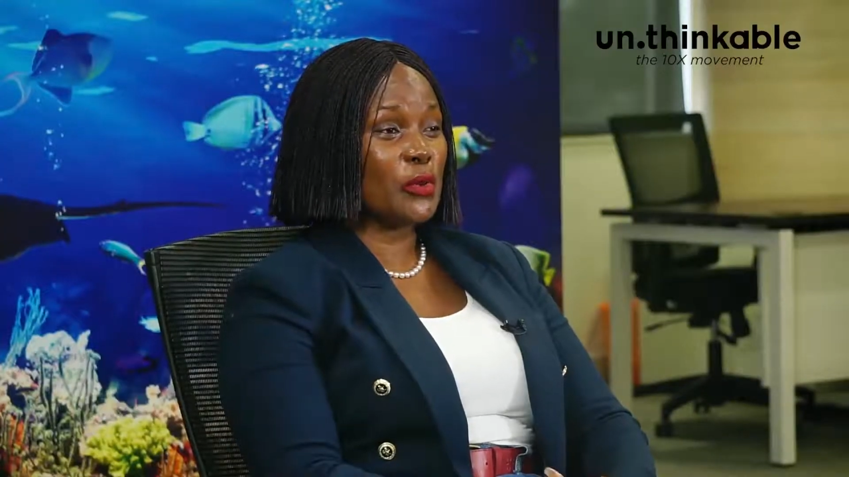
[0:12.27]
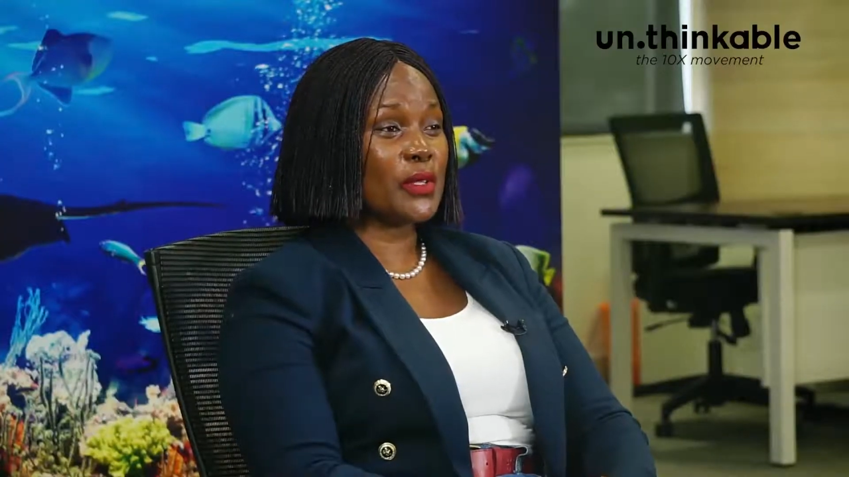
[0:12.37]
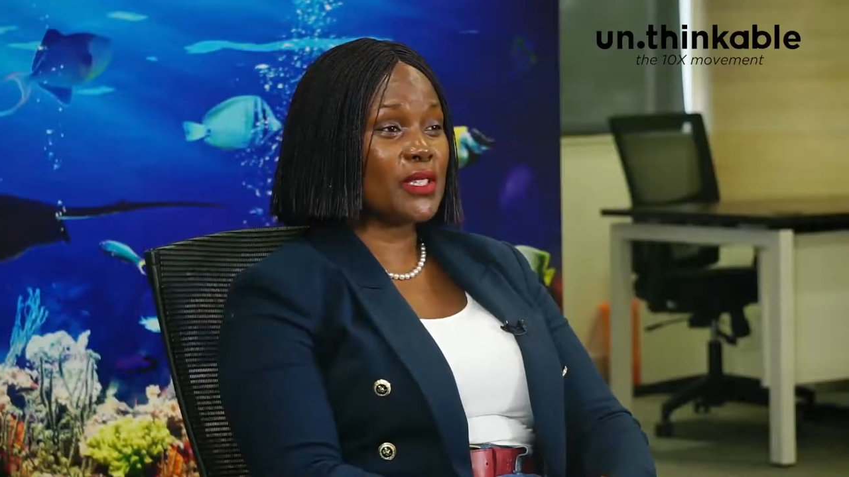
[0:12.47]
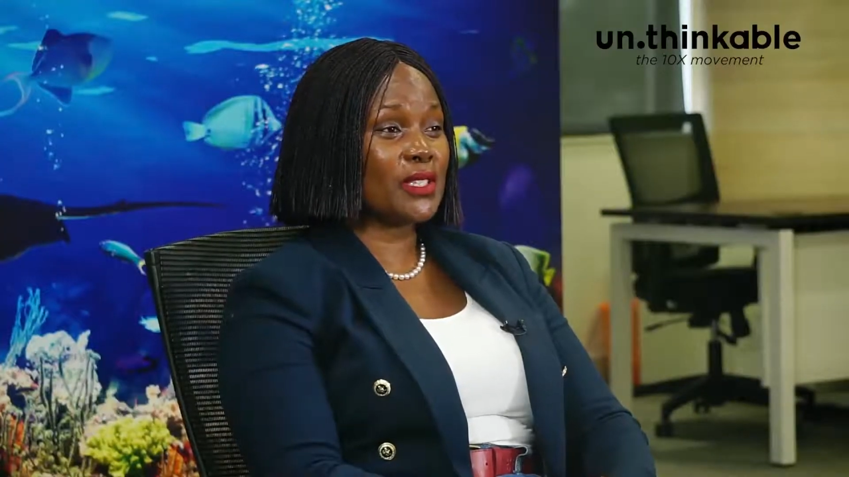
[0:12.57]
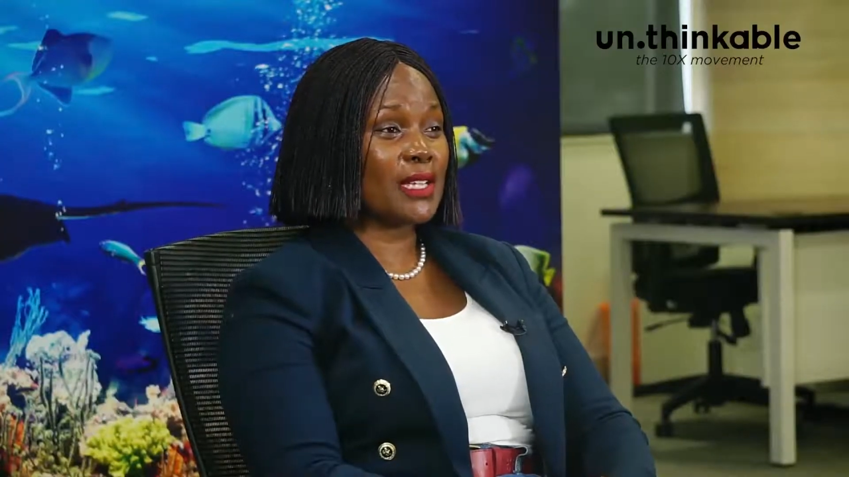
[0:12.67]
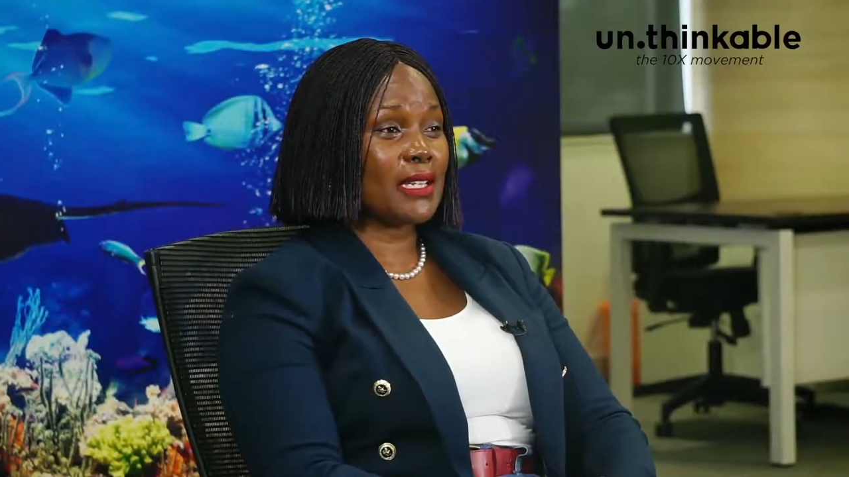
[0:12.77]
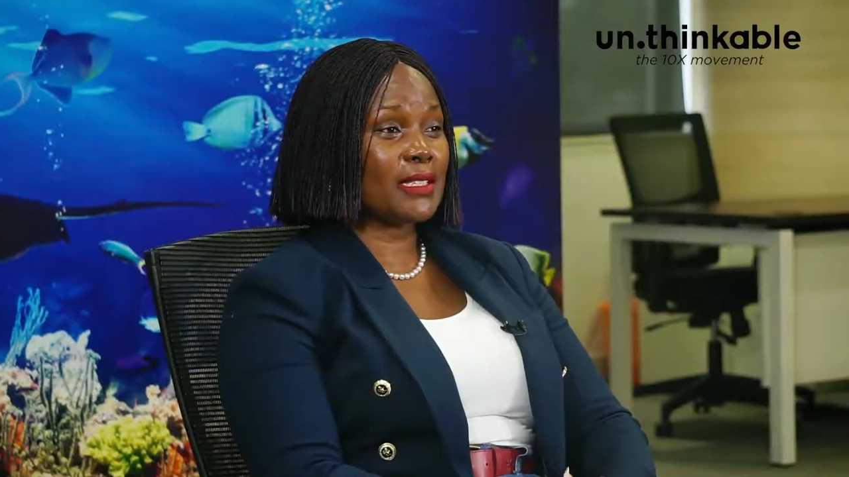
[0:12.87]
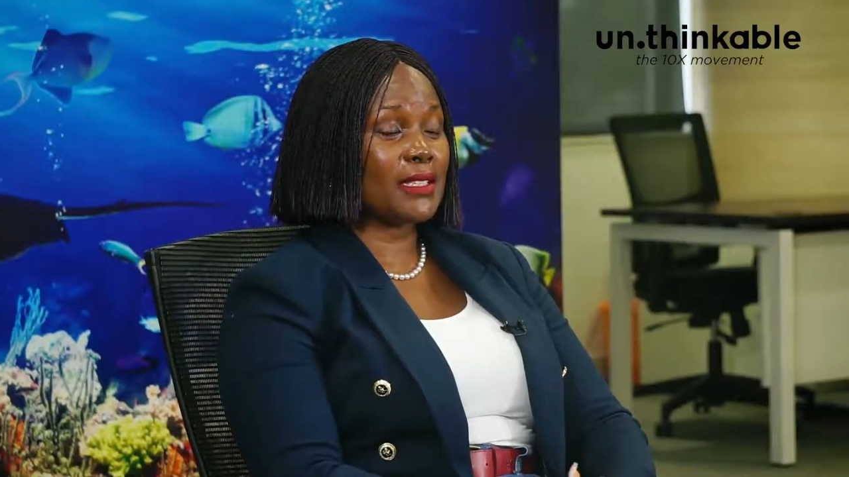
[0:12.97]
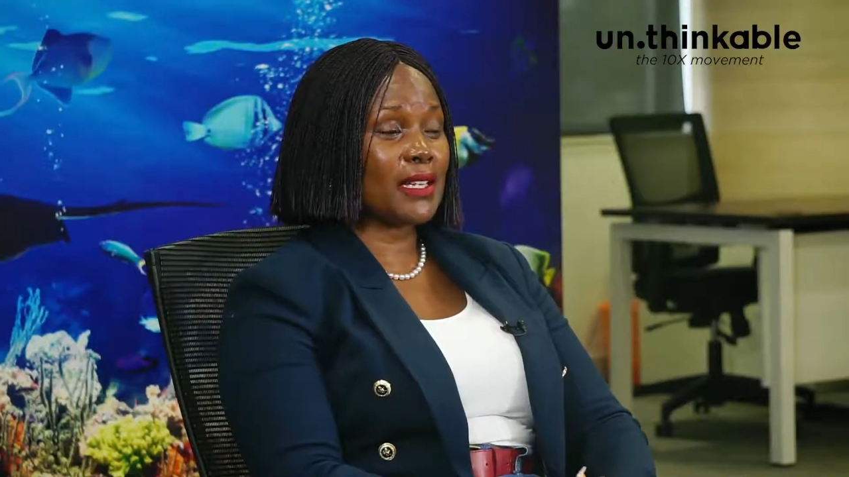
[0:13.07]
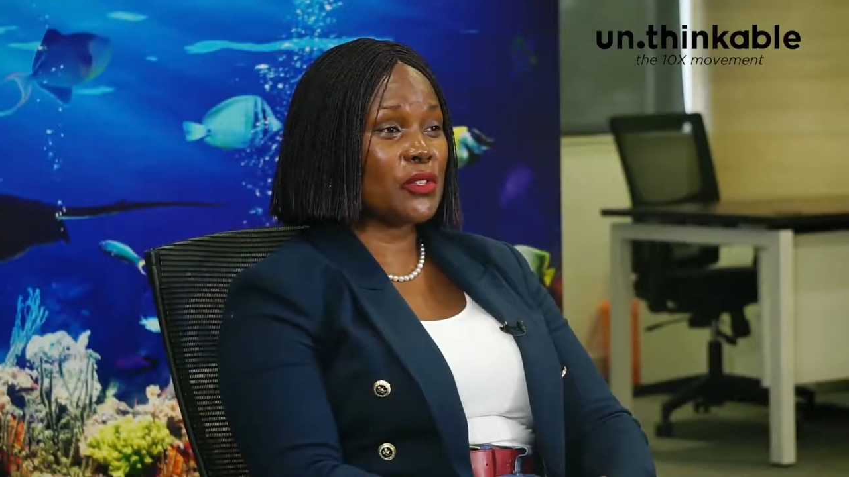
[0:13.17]
we
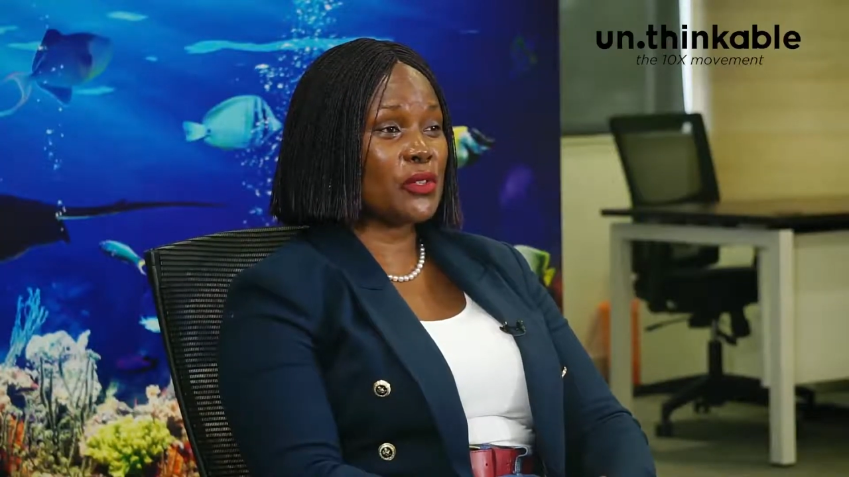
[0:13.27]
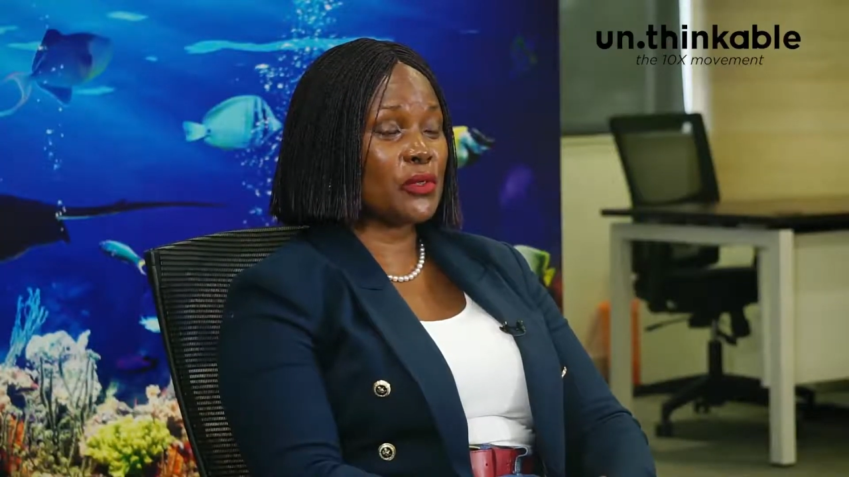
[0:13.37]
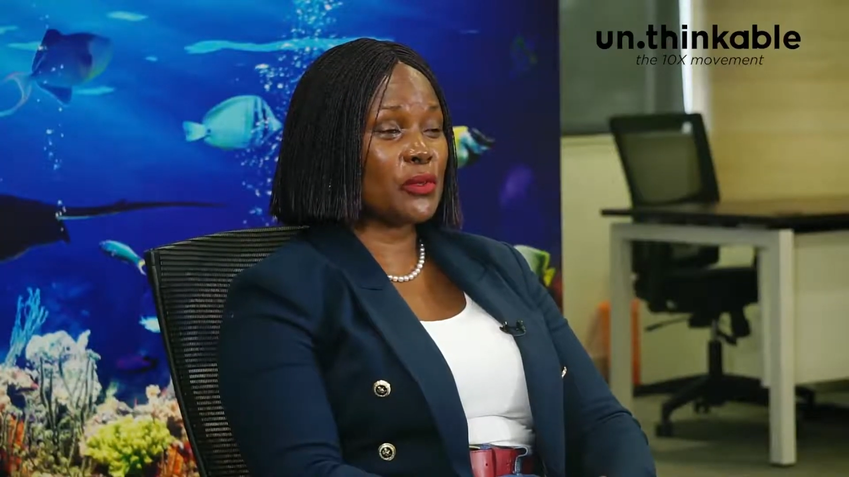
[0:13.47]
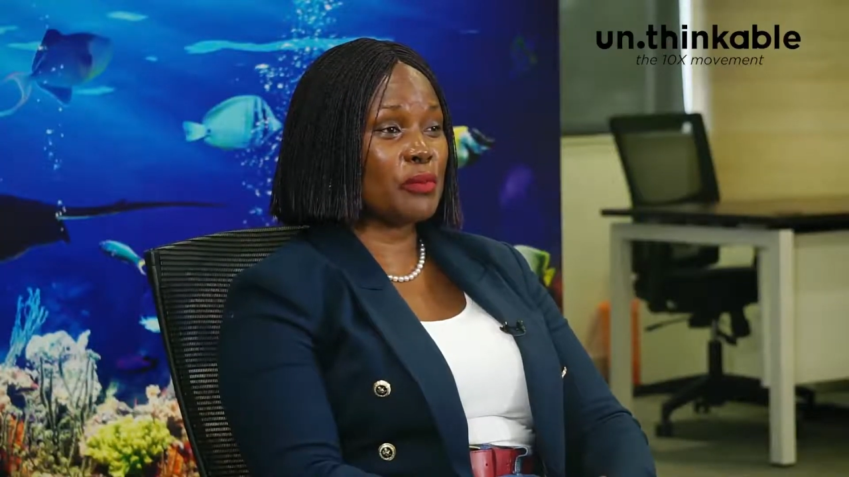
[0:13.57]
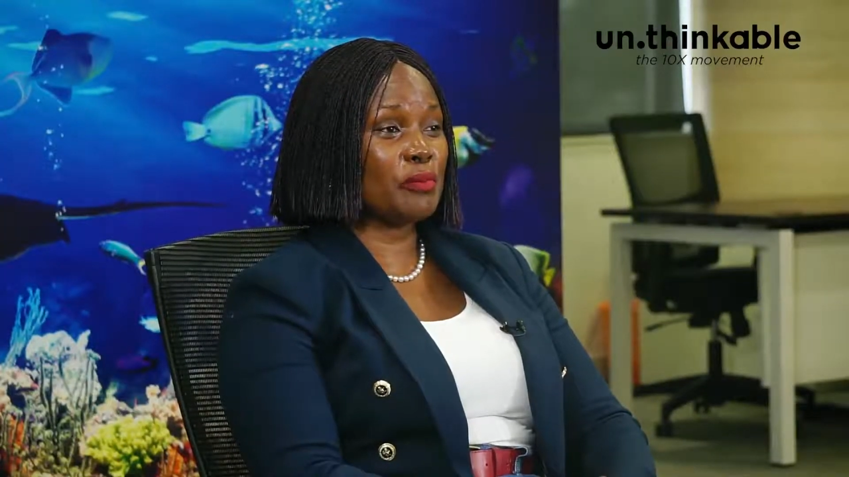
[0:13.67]
stand to